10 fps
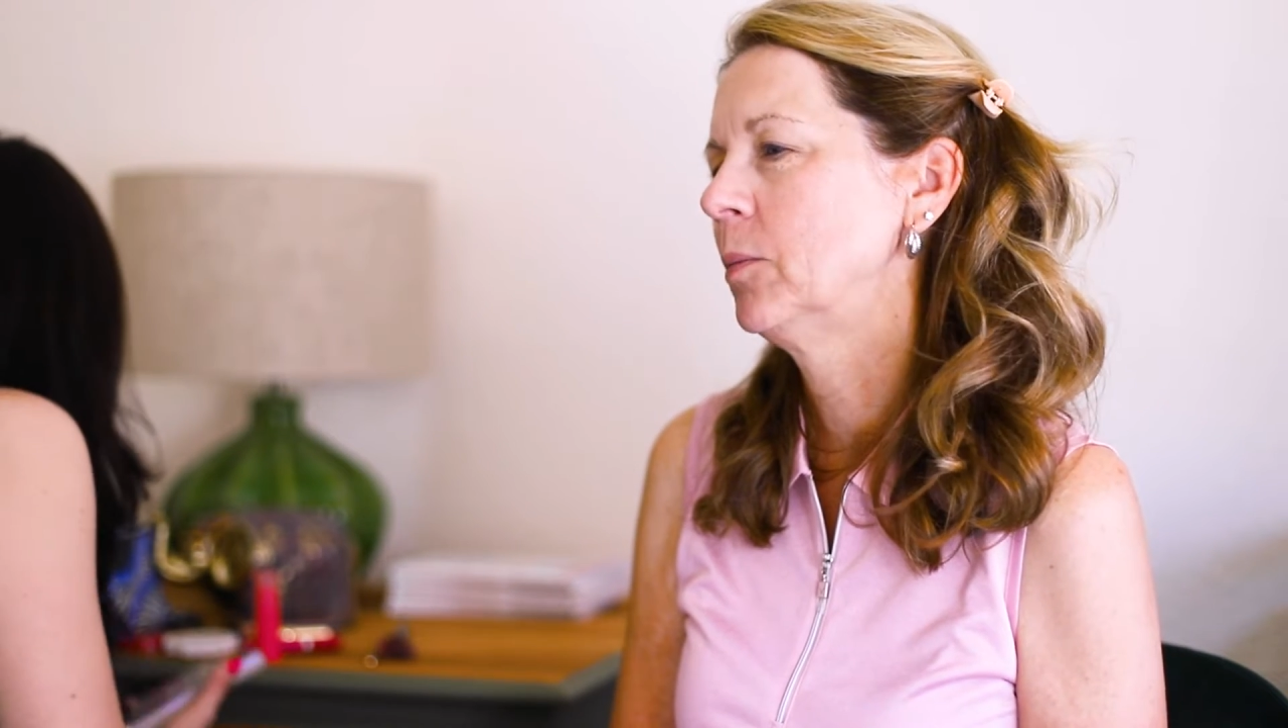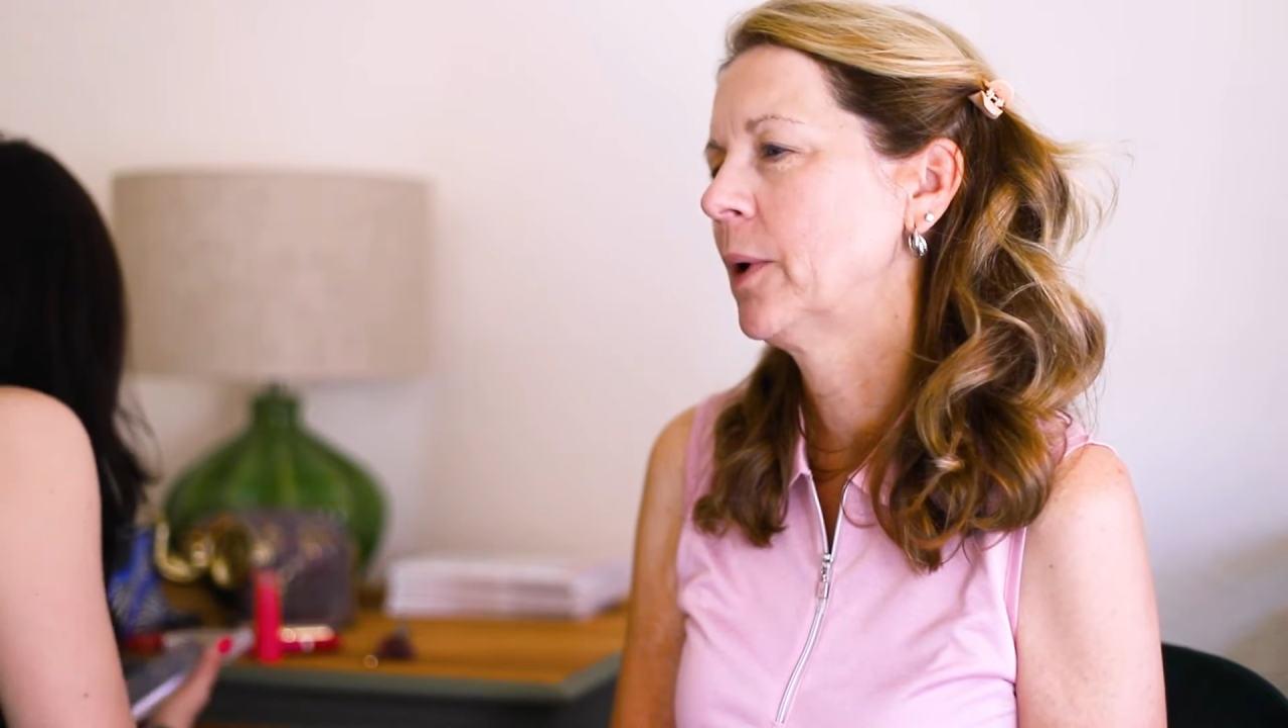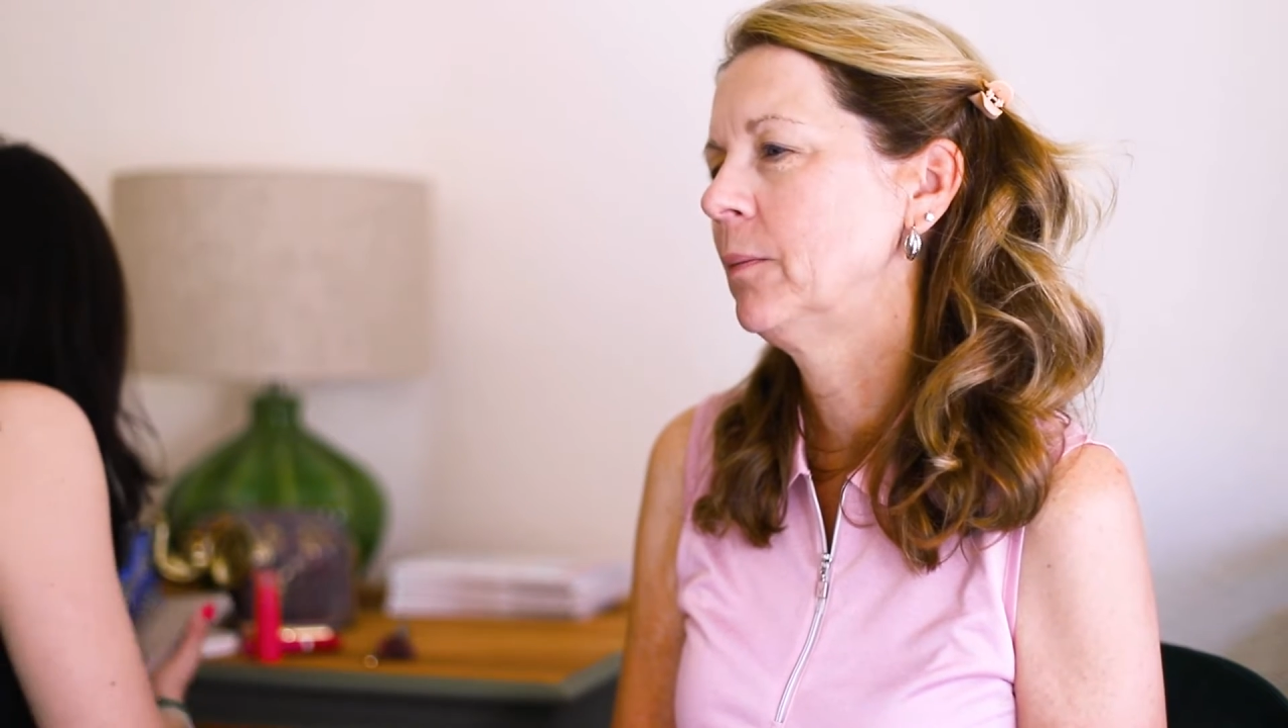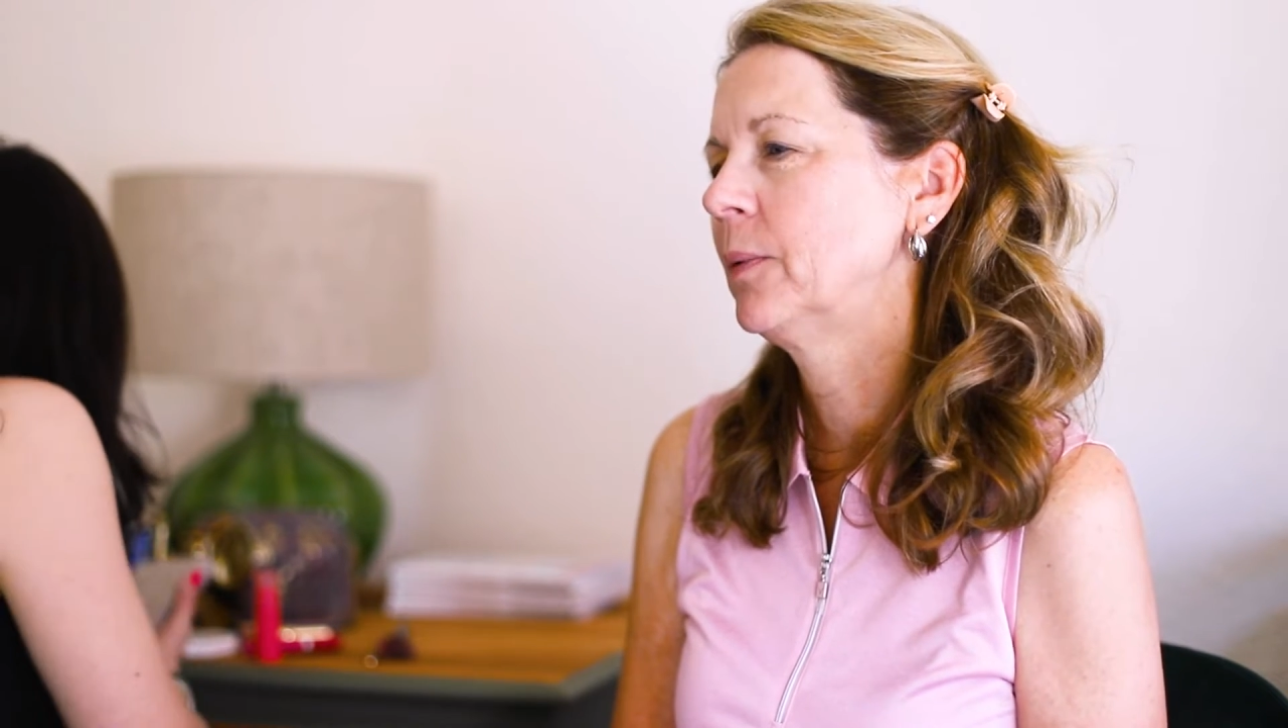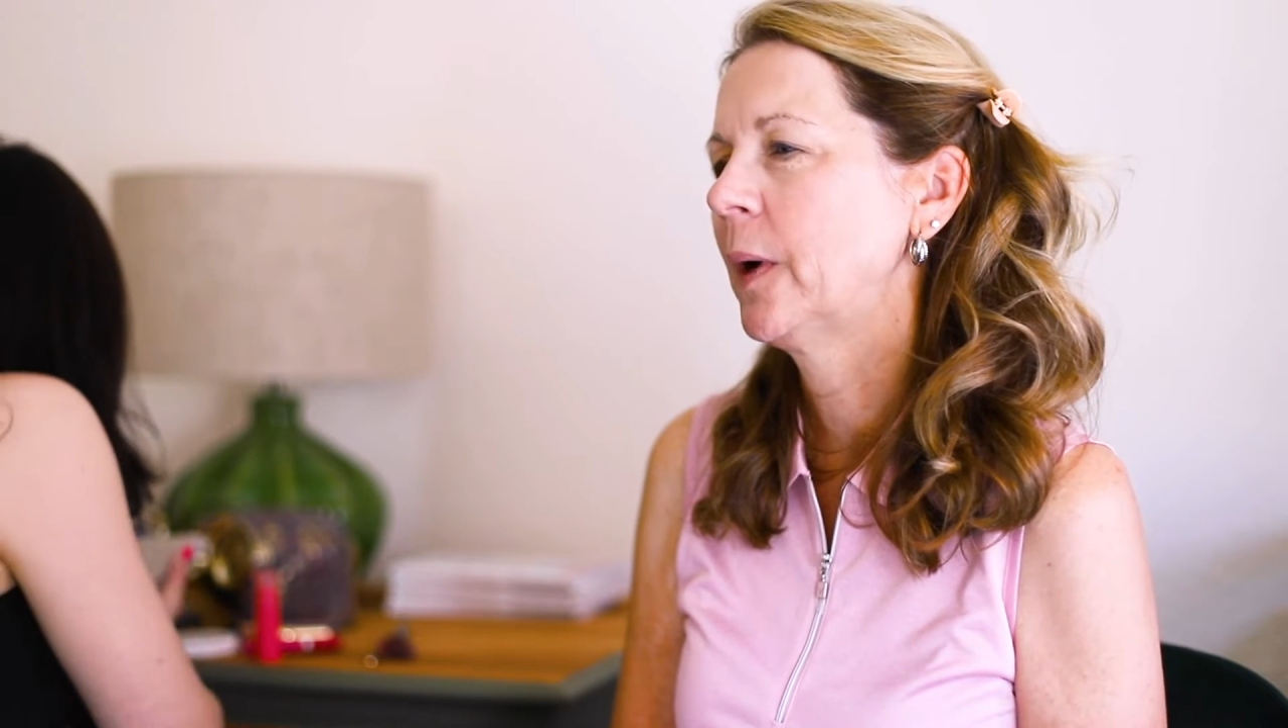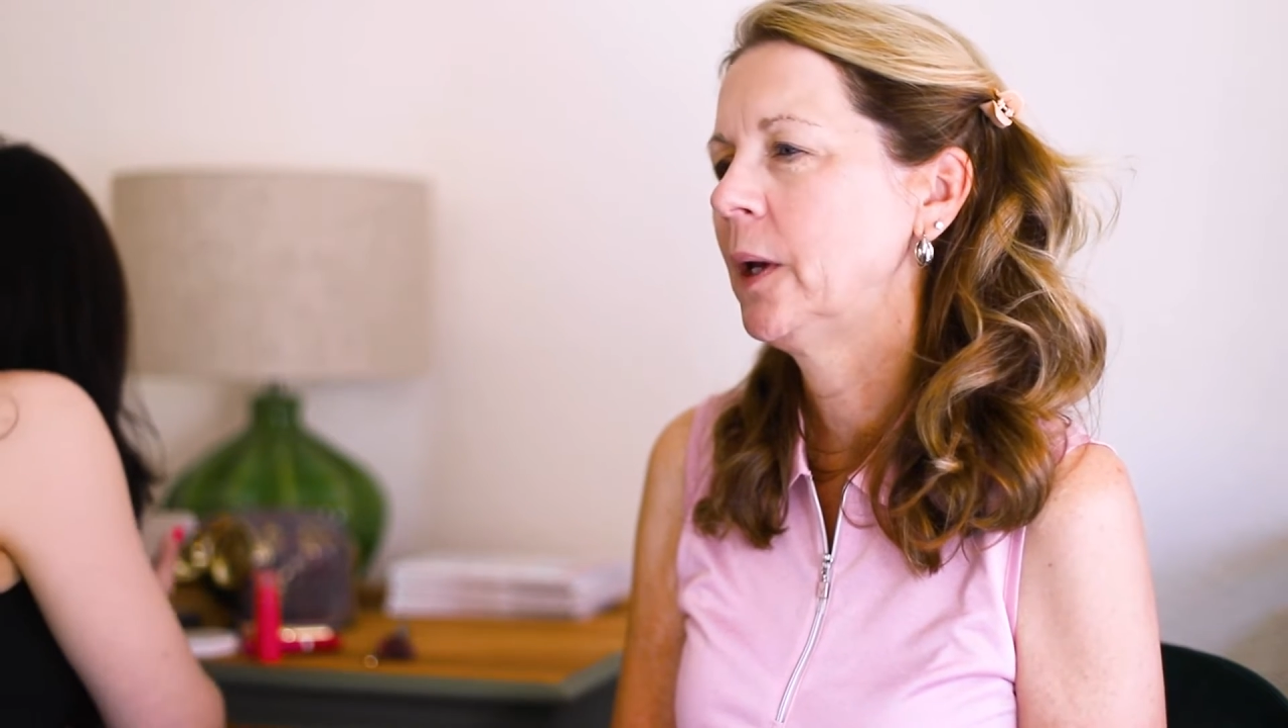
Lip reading: bright